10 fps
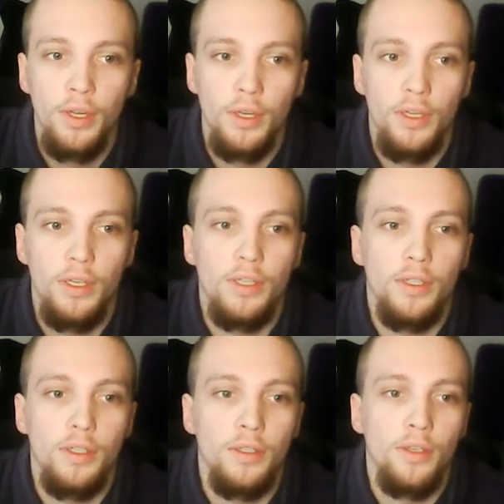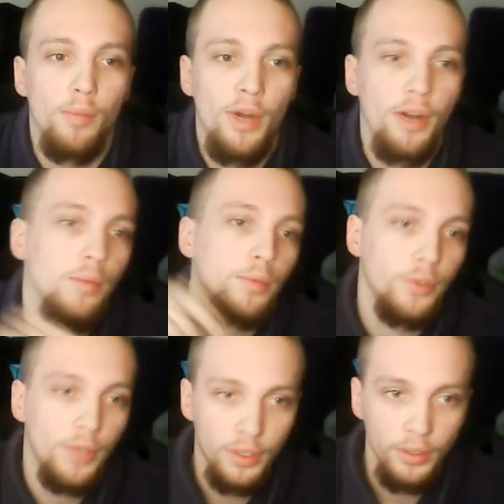comparing them
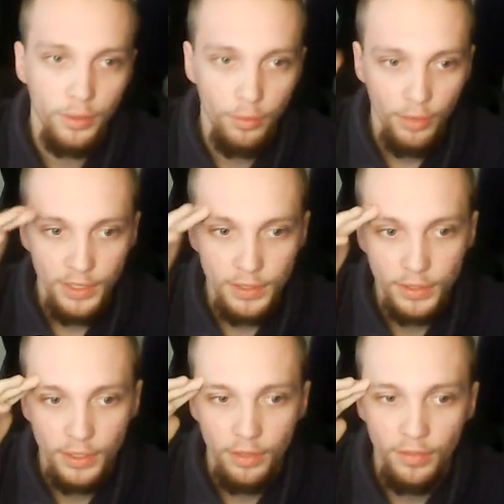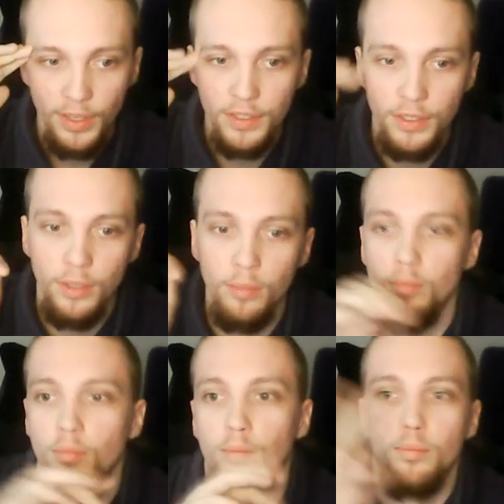to other races and other fantasy
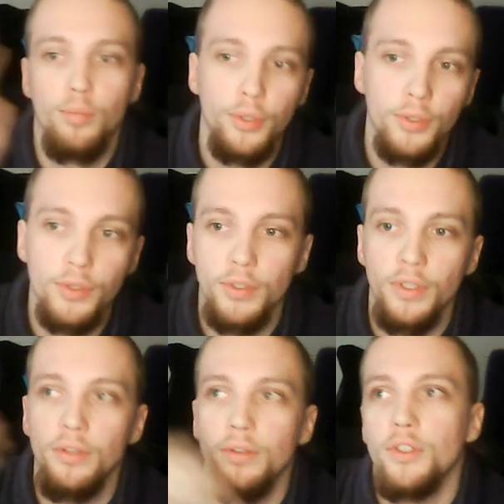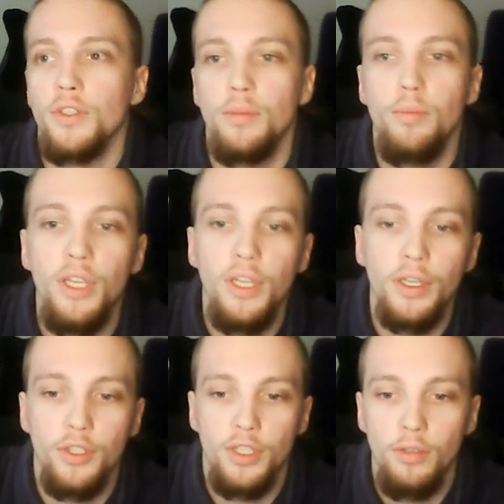books and just media
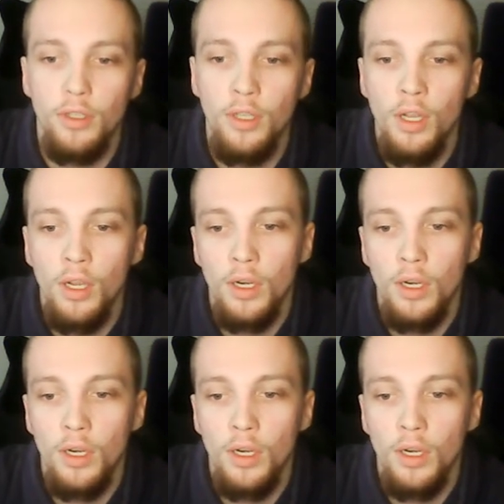in general,